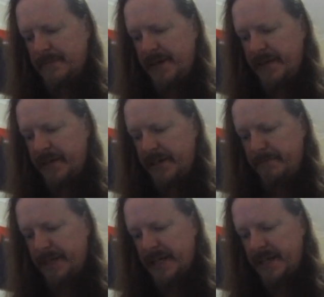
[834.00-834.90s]
Yeah, they
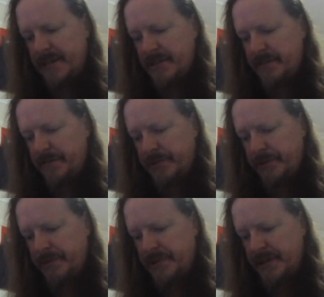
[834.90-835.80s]
don't make it easy for
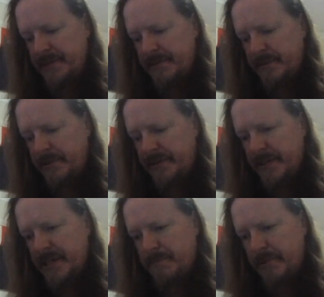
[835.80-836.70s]
you with a lot of
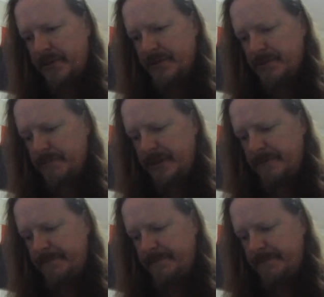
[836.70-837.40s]
these bots, but